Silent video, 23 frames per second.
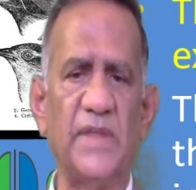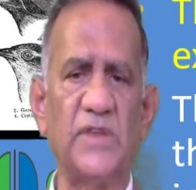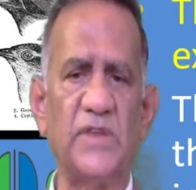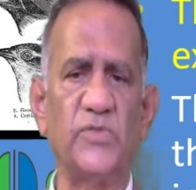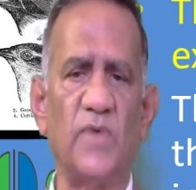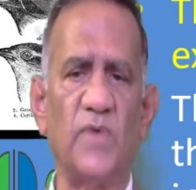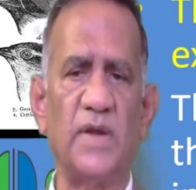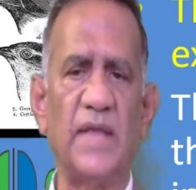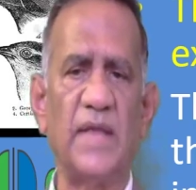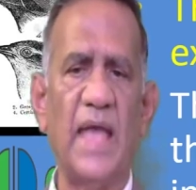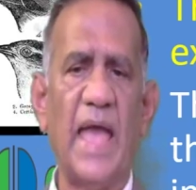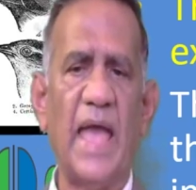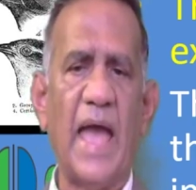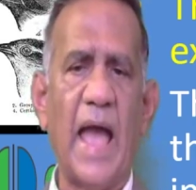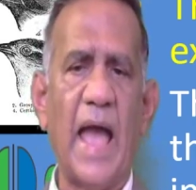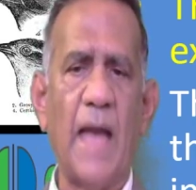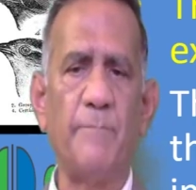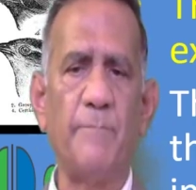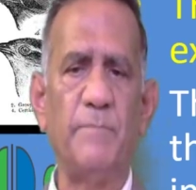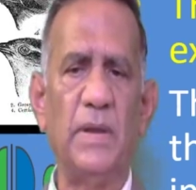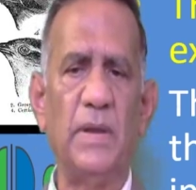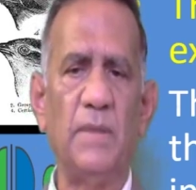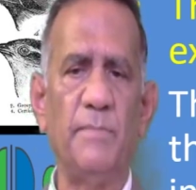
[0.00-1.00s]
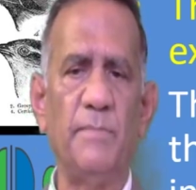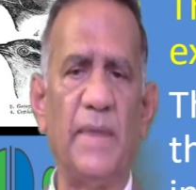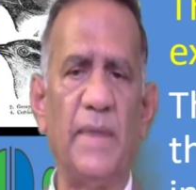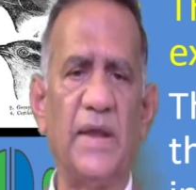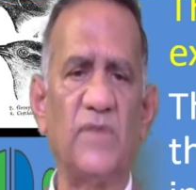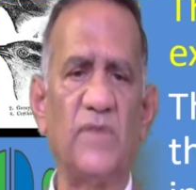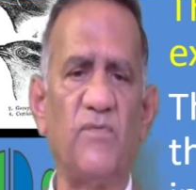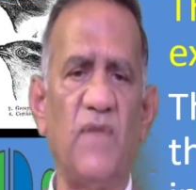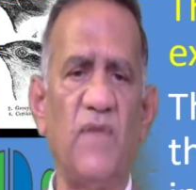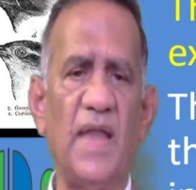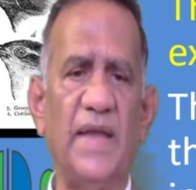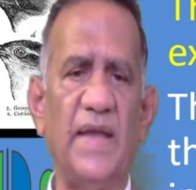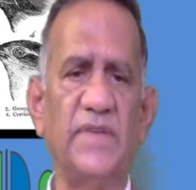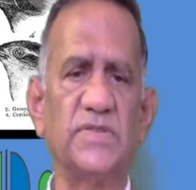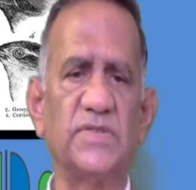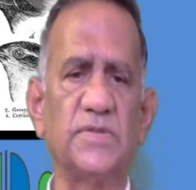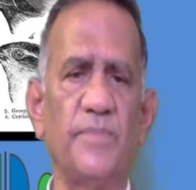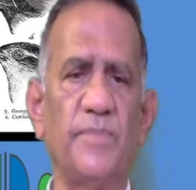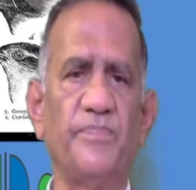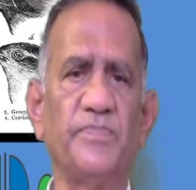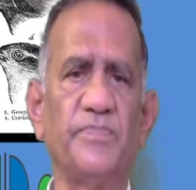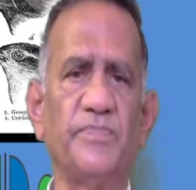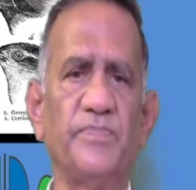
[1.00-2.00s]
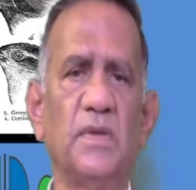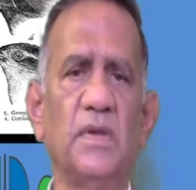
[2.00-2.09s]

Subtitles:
That's what apple maggot flies.